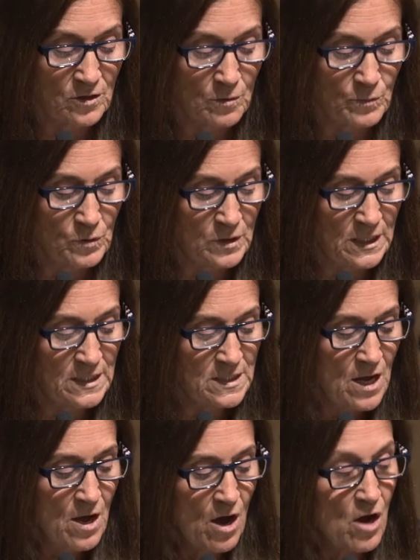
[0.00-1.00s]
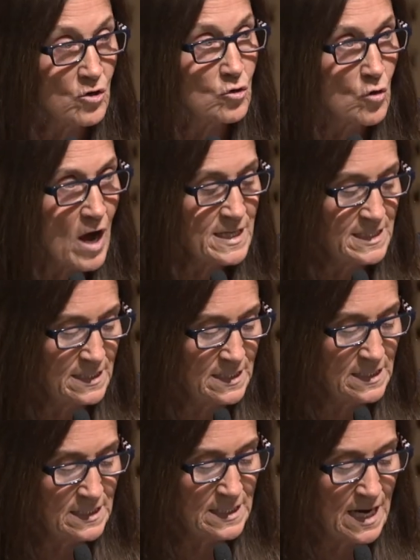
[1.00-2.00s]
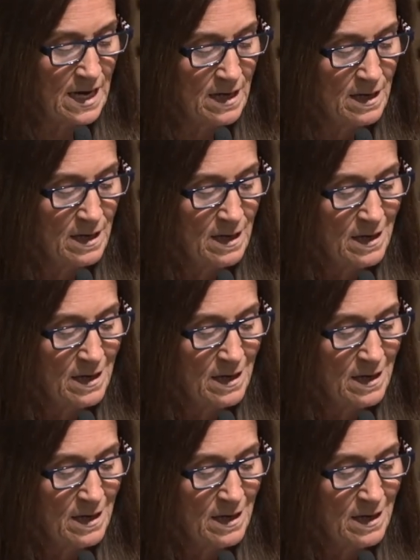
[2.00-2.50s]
communities across the state,